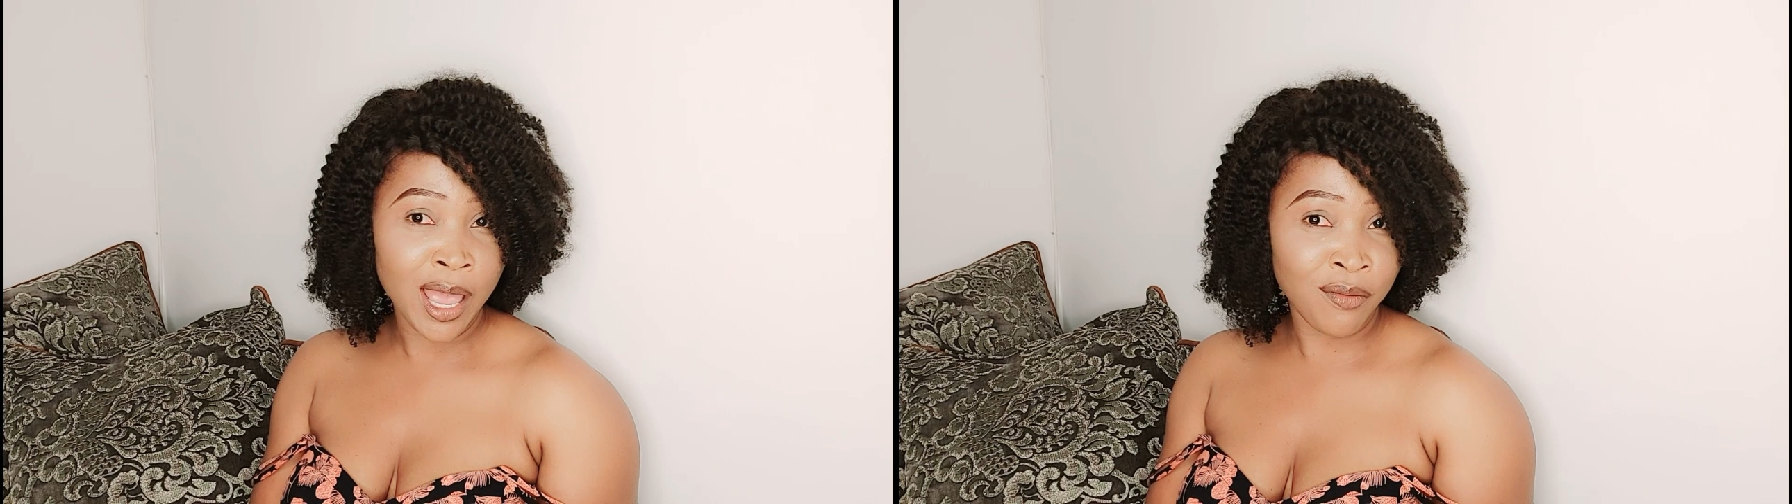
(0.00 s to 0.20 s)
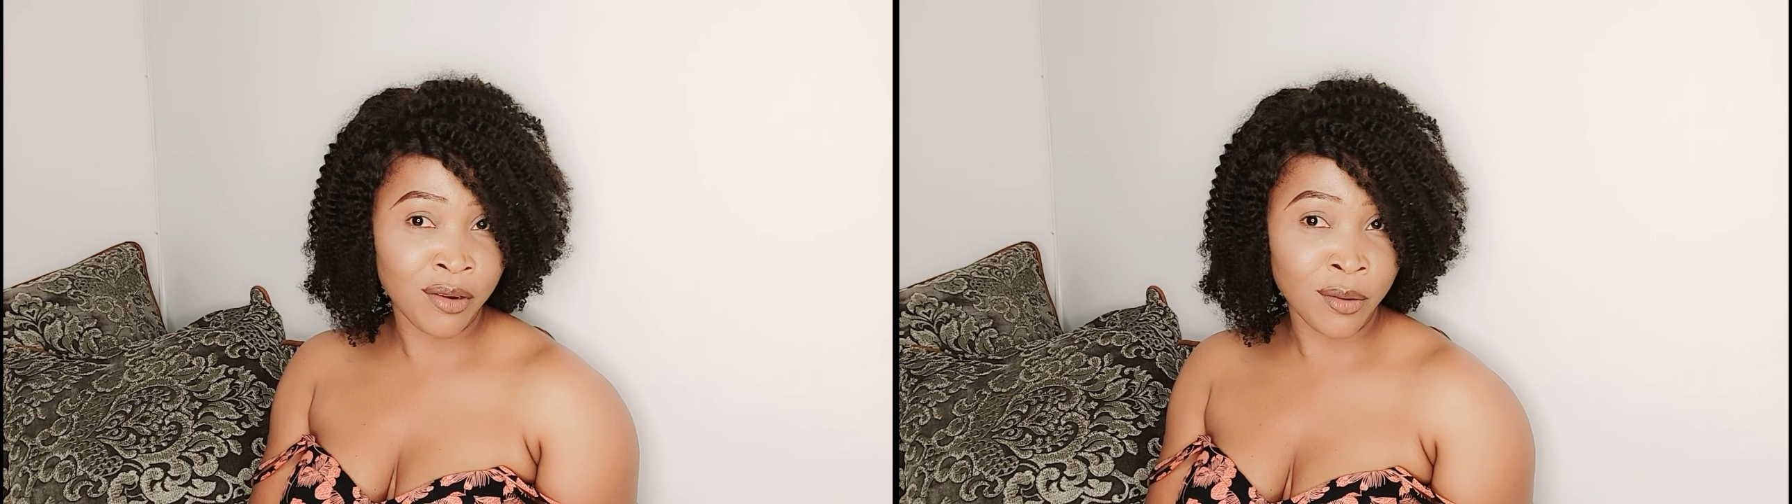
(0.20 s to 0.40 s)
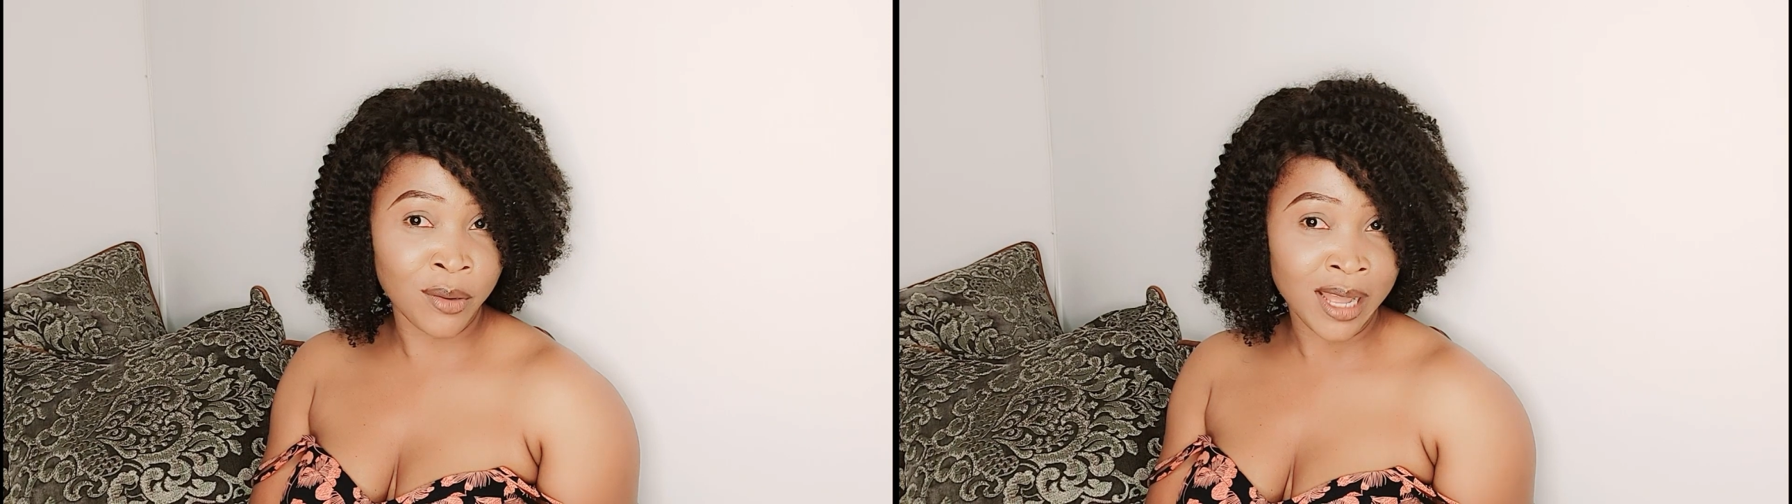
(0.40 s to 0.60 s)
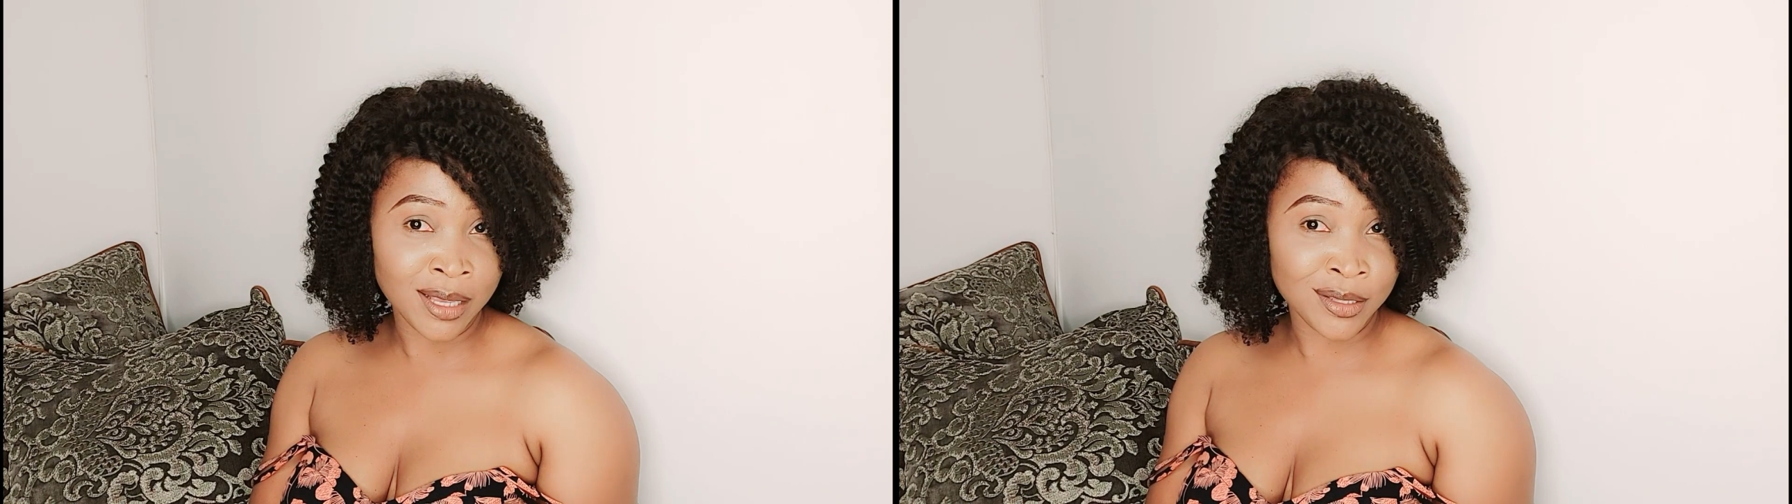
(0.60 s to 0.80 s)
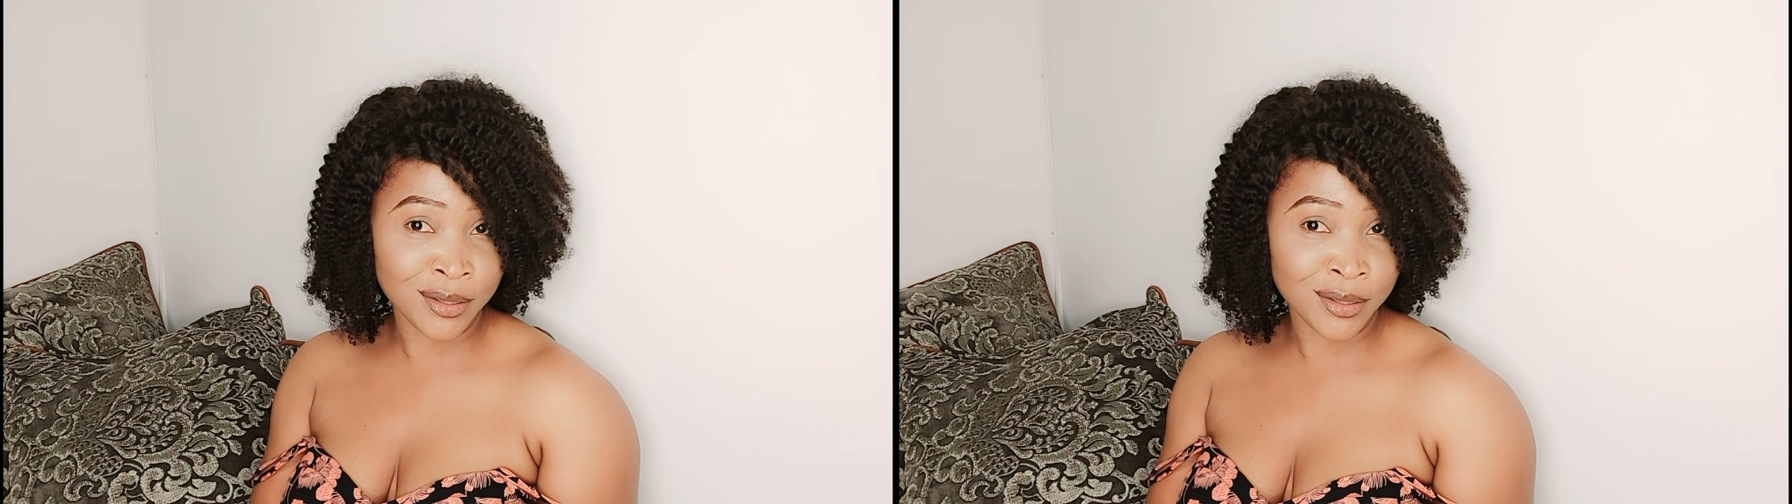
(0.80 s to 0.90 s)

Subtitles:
Every other one has